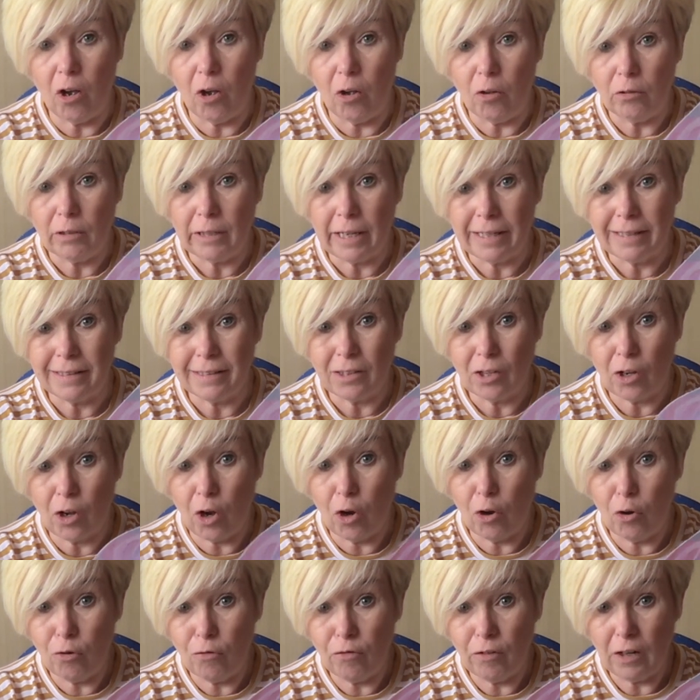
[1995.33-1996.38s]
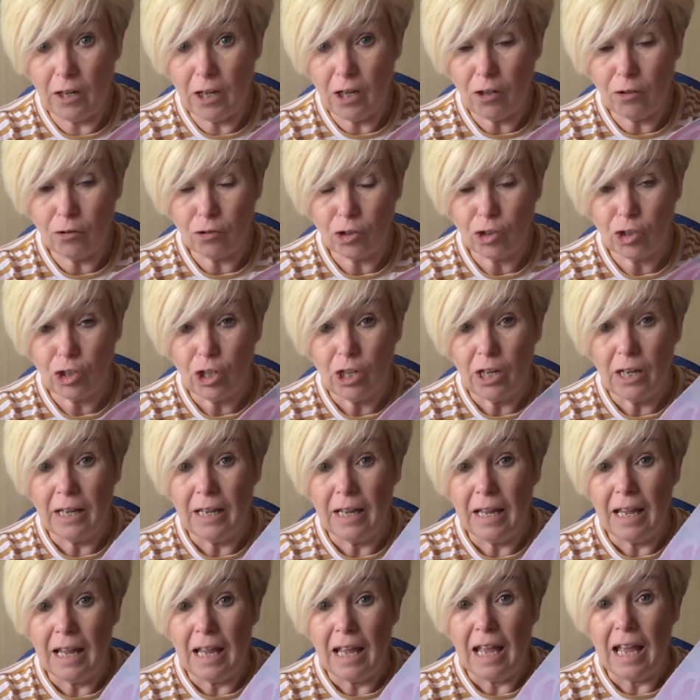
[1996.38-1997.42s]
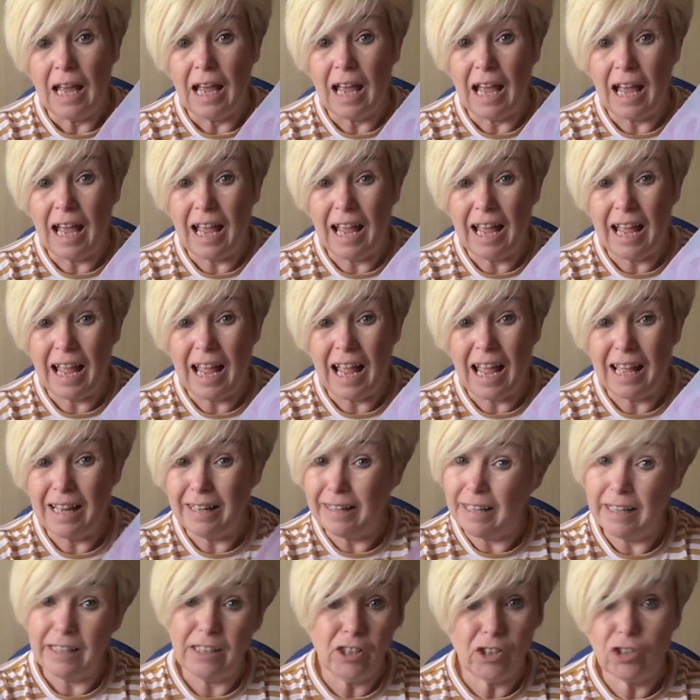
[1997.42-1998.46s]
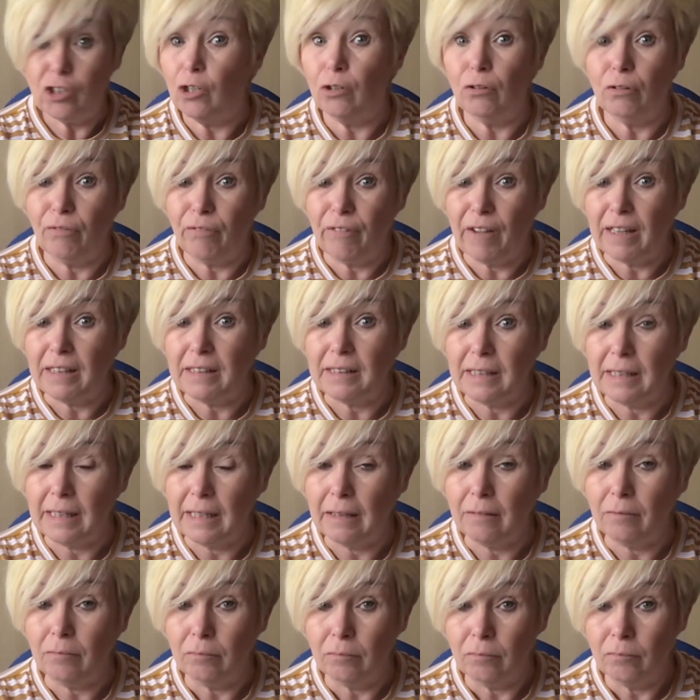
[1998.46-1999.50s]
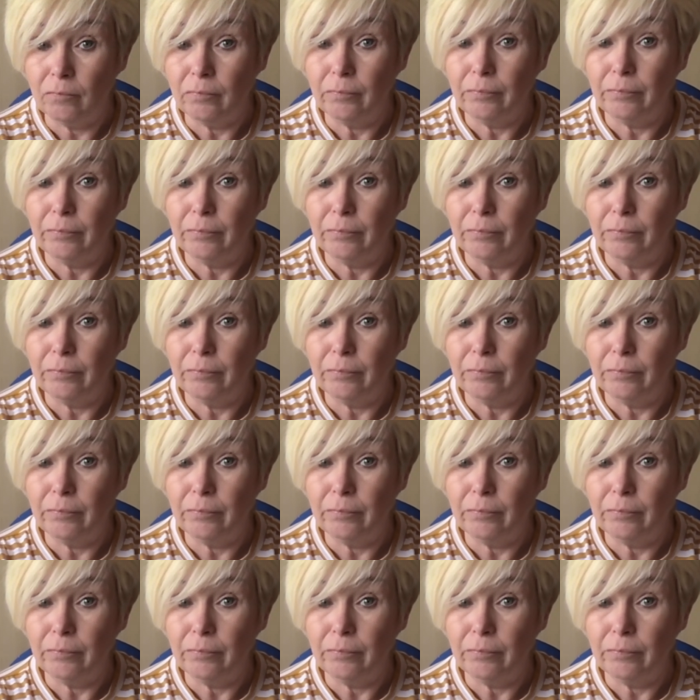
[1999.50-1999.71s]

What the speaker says: all gets overlocked, and then you sew the facing in.